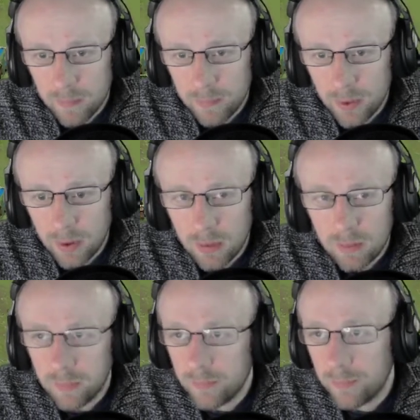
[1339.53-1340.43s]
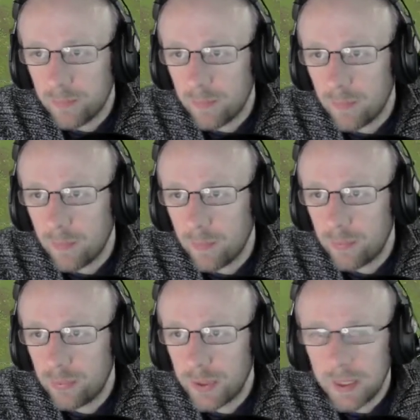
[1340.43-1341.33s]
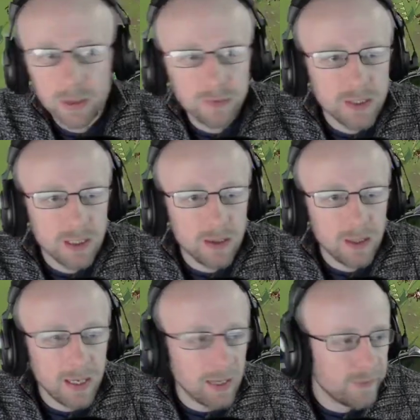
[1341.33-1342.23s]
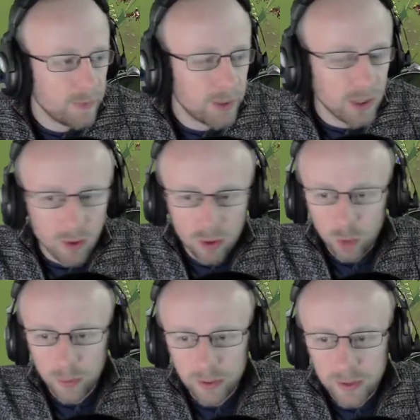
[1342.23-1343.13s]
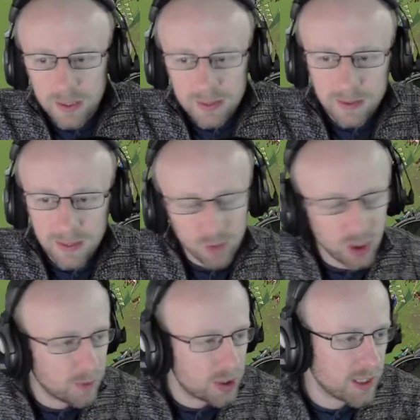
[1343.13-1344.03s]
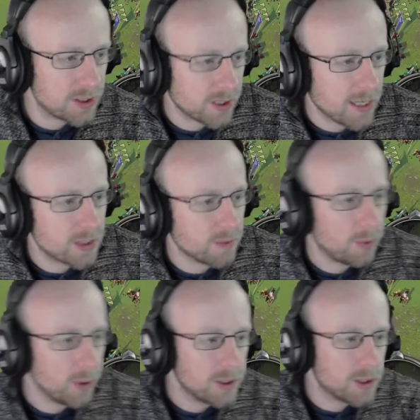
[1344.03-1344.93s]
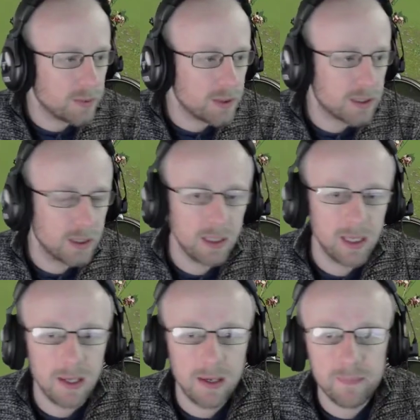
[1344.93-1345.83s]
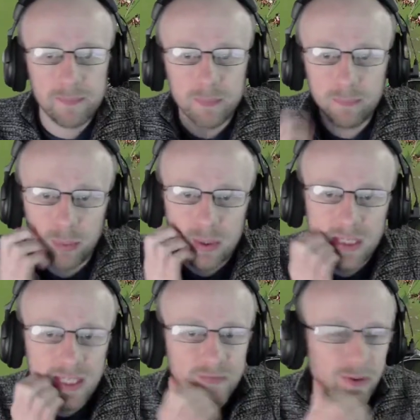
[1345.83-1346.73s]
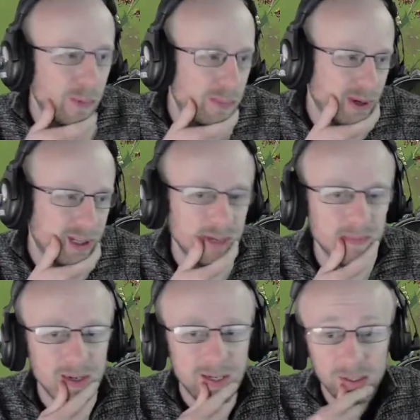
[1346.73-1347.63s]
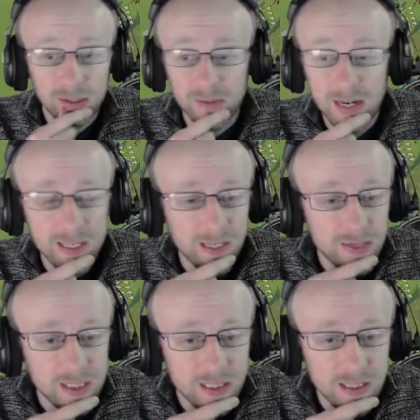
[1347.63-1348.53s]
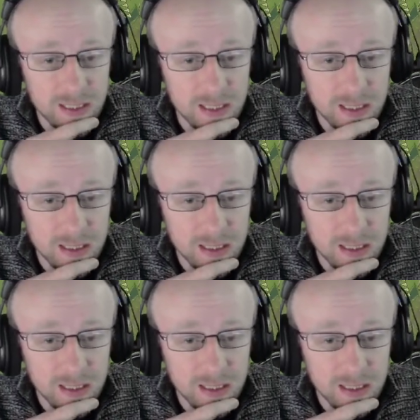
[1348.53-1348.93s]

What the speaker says: But pretty good for turn 8. I think we're not a couple of units. Them trebuchets are going to add some points to us. But it wasn't his fault putting them. He got a rally there, actually, didn't he?